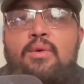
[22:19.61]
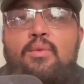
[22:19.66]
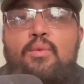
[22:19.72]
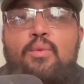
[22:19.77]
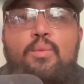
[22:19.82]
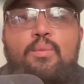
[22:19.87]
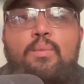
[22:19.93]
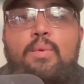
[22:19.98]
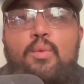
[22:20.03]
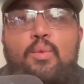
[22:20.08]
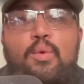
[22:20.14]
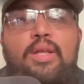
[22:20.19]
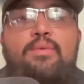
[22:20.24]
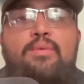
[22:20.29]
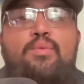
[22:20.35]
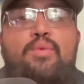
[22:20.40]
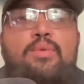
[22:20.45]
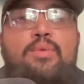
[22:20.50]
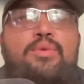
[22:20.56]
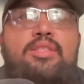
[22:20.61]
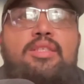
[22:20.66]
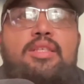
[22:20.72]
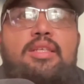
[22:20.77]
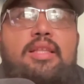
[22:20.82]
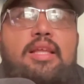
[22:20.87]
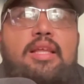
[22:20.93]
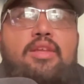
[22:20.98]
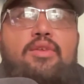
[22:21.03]
But when was
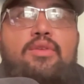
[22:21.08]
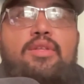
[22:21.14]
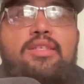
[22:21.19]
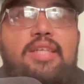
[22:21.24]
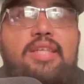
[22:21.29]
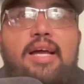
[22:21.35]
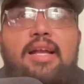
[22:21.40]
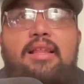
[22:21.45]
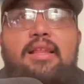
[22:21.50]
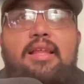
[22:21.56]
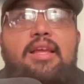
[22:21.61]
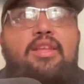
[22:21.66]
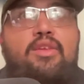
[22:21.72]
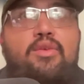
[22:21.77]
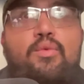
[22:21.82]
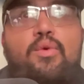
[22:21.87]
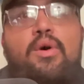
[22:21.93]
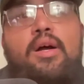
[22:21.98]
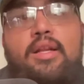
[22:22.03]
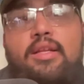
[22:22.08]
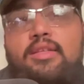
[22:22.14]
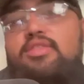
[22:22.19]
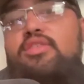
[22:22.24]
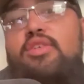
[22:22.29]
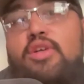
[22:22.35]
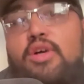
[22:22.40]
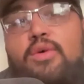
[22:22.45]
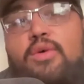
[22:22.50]
it that you decided that you wanted
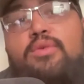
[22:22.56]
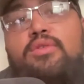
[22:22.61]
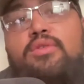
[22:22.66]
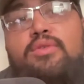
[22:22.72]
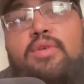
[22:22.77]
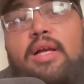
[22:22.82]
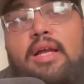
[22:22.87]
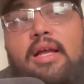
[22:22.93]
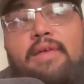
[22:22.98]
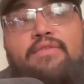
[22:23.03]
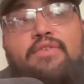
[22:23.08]
to coach, right?